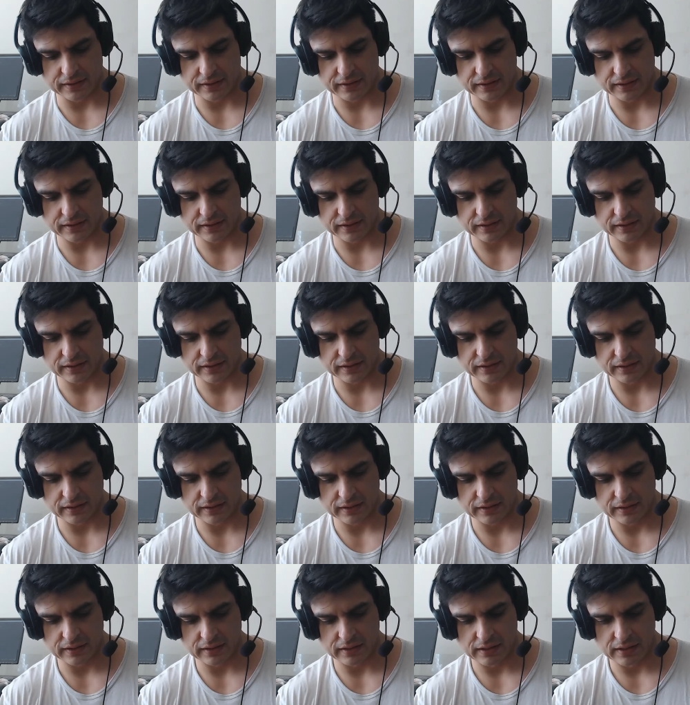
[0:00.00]

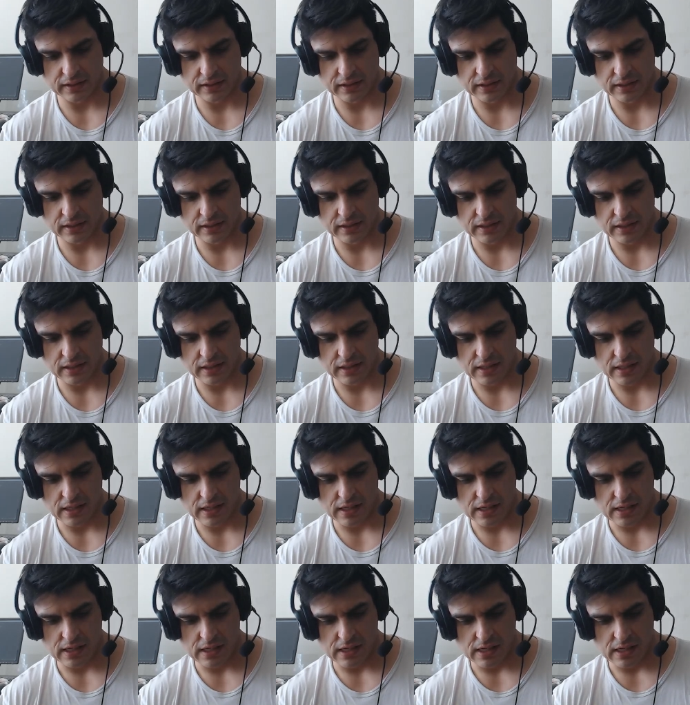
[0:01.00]

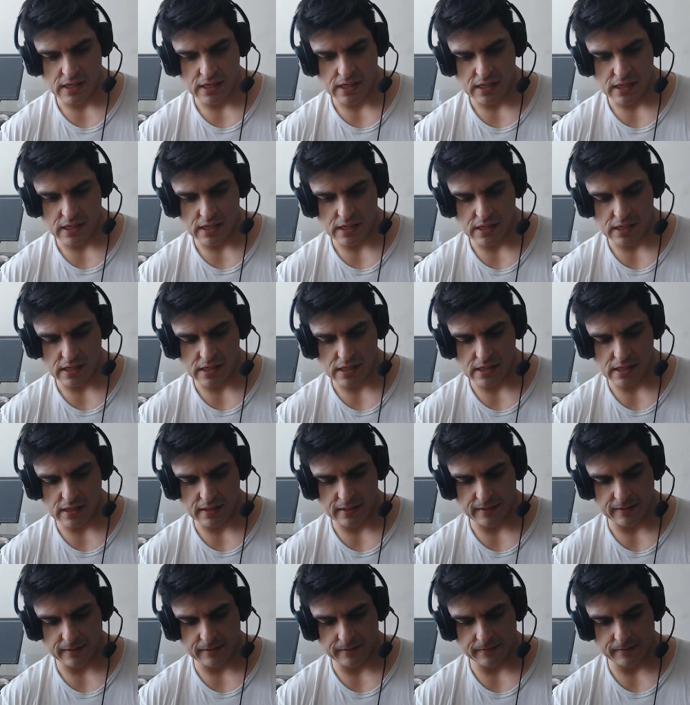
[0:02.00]

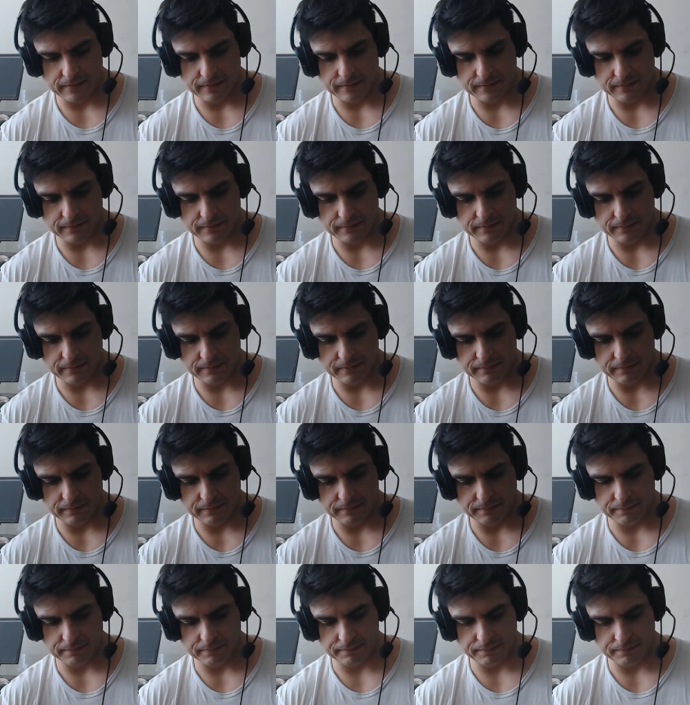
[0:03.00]

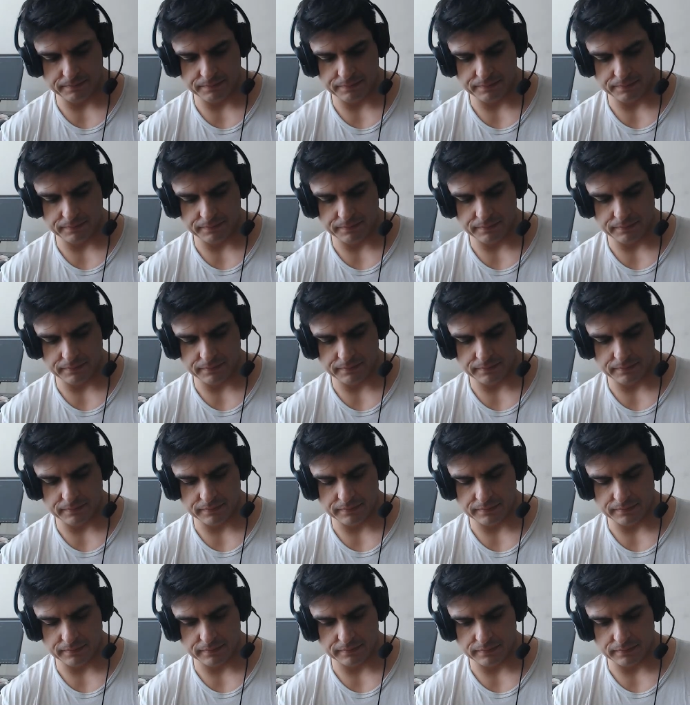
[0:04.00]

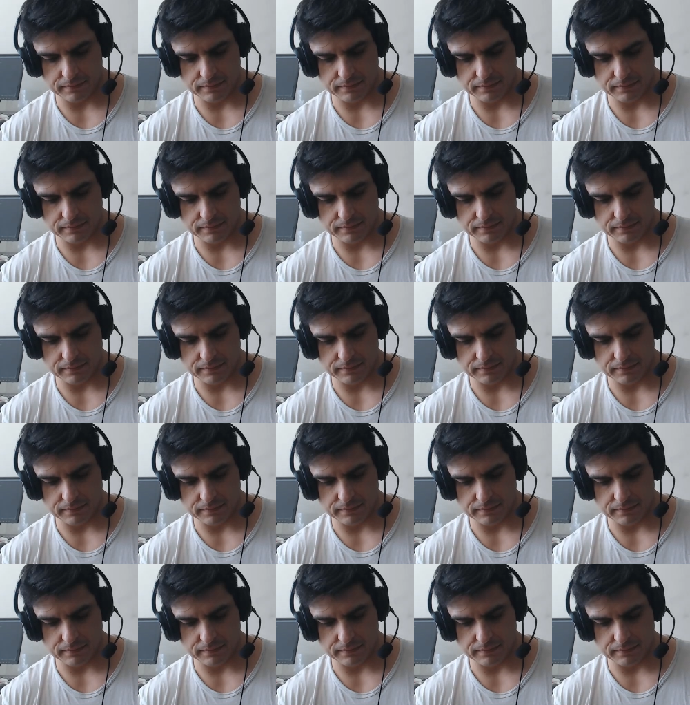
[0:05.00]
Nobody speaks.